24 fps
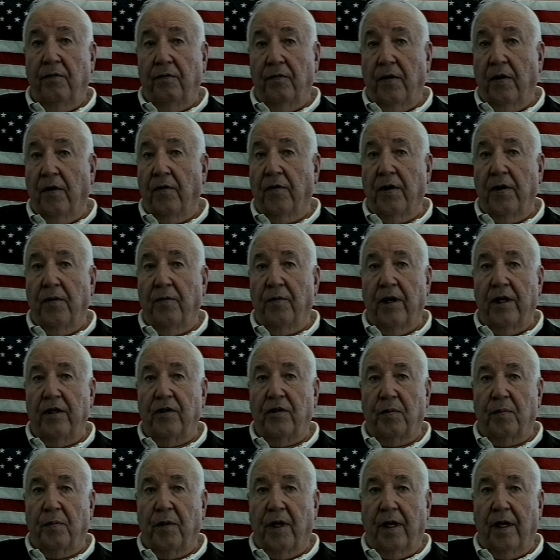Very
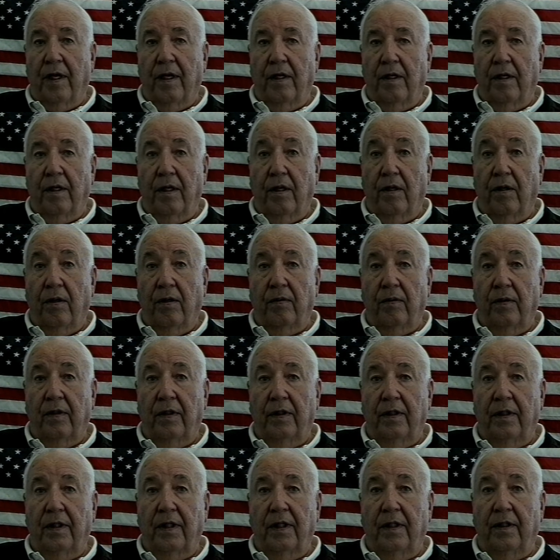regimented, you know.
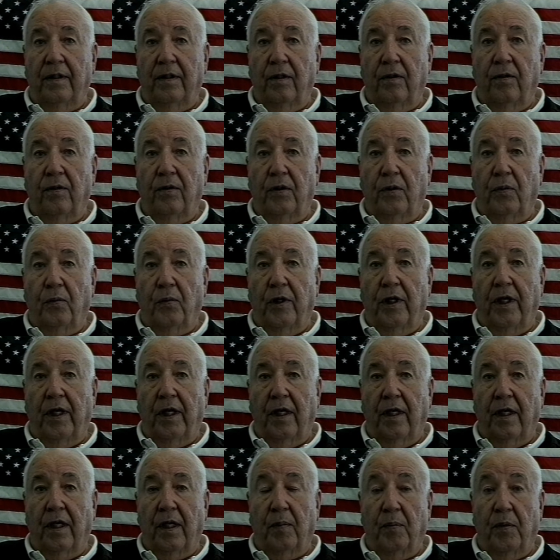They told you when to
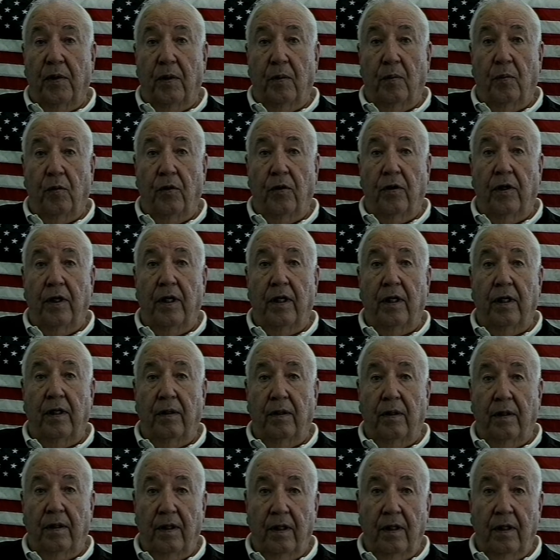get up in the morning and